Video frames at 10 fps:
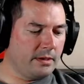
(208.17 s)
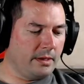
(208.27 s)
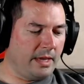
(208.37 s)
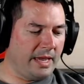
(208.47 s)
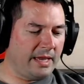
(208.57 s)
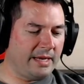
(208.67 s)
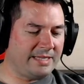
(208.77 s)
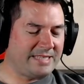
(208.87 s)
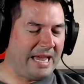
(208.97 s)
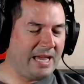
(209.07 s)

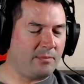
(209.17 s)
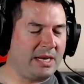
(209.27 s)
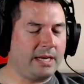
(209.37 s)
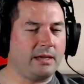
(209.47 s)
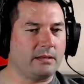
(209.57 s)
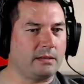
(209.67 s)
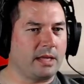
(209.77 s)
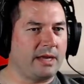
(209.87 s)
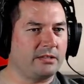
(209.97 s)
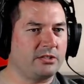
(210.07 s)
it's happening a
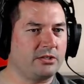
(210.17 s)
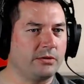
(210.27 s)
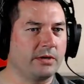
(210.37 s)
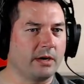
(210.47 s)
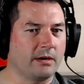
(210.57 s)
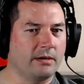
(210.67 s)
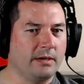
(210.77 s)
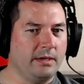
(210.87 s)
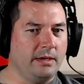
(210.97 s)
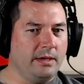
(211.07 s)
lot sooner
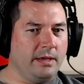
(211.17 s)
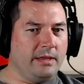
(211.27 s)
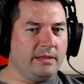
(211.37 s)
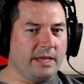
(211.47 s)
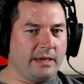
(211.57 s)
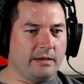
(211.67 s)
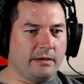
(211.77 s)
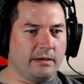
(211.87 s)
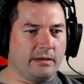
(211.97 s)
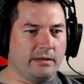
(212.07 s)

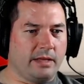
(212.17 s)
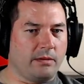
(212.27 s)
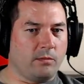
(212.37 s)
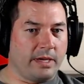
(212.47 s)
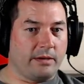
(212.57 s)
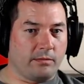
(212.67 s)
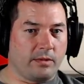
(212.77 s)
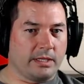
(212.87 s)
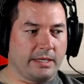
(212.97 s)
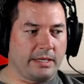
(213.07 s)
than we
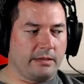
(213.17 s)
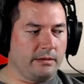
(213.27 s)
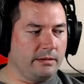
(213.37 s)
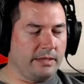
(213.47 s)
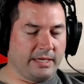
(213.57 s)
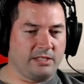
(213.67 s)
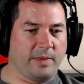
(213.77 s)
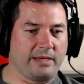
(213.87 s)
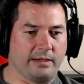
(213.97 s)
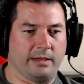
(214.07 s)
really
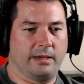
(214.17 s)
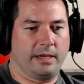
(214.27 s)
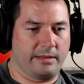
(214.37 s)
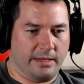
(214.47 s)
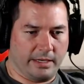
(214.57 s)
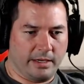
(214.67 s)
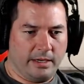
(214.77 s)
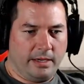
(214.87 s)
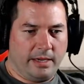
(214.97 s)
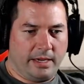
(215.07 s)
expected, I think.
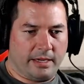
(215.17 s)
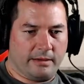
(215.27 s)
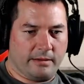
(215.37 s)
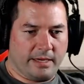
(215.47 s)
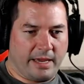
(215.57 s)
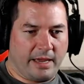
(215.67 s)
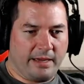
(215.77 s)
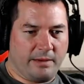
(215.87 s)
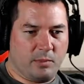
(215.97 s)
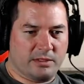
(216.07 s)
And yeah, I
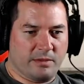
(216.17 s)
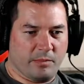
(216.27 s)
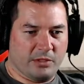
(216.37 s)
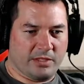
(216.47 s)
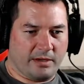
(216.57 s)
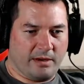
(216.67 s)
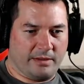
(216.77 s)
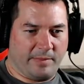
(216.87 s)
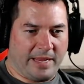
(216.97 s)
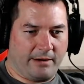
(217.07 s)
gotta put some music on in the
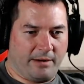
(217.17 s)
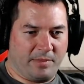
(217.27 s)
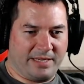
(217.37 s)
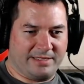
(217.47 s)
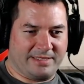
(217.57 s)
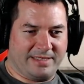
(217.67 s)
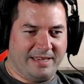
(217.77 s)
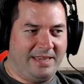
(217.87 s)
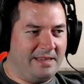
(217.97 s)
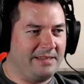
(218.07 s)
background because
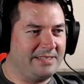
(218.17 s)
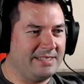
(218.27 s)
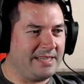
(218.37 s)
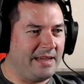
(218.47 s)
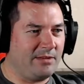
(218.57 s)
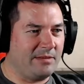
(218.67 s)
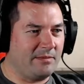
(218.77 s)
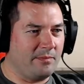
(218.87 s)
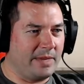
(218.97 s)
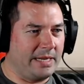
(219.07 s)
just having
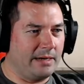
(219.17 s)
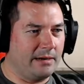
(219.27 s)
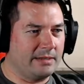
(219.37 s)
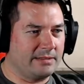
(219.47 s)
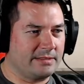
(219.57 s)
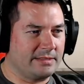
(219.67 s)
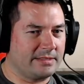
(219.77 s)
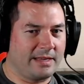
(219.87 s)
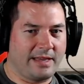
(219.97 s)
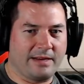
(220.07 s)
me here is
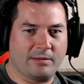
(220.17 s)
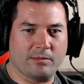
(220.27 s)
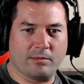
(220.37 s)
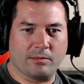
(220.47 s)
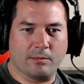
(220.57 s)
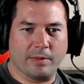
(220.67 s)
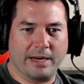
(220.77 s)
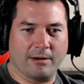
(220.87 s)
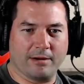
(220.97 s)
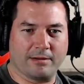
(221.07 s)
just kind of
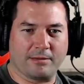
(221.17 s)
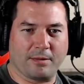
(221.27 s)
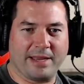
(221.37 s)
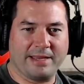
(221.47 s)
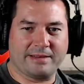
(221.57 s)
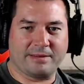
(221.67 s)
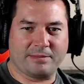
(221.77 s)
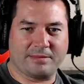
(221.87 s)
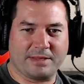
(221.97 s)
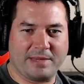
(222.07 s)
weird, right?
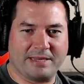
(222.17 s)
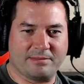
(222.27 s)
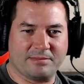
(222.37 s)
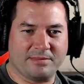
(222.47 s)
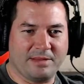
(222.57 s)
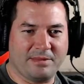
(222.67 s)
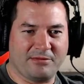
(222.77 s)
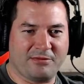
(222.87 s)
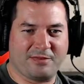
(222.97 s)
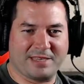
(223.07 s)
Let me
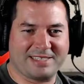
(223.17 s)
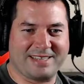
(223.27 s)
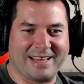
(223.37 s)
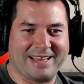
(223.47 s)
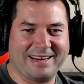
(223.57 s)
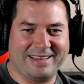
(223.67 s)
fix that.